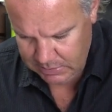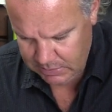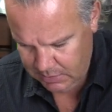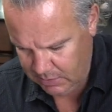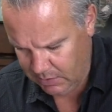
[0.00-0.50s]

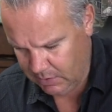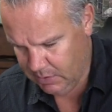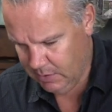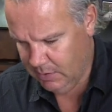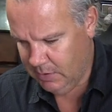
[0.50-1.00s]
Yeah,
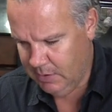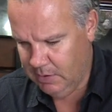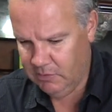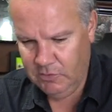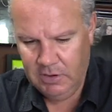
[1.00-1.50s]

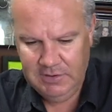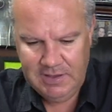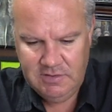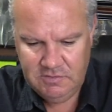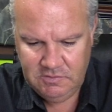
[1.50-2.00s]
it's got a
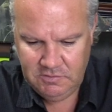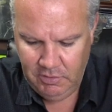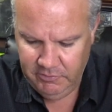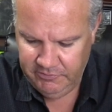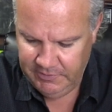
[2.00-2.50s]
nice
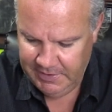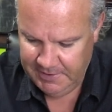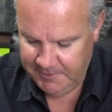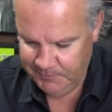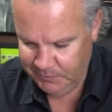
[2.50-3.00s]
sort of
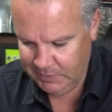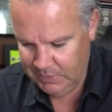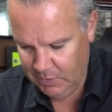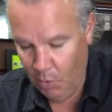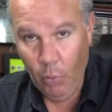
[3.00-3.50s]
uh,
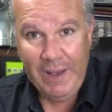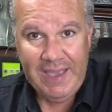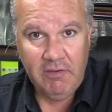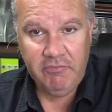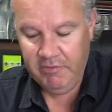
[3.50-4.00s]

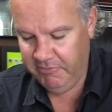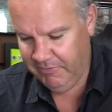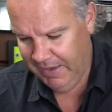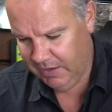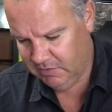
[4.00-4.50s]
wave
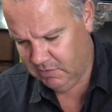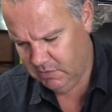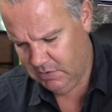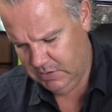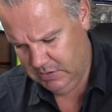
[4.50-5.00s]
effect
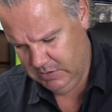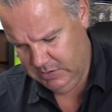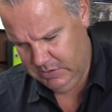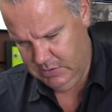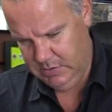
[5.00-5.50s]

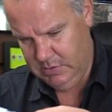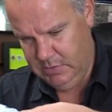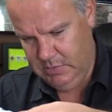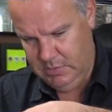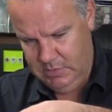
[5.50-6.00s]

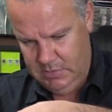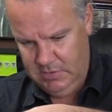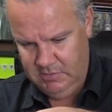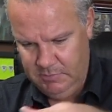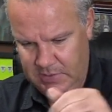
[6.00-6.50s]

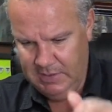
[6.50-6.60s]
that's been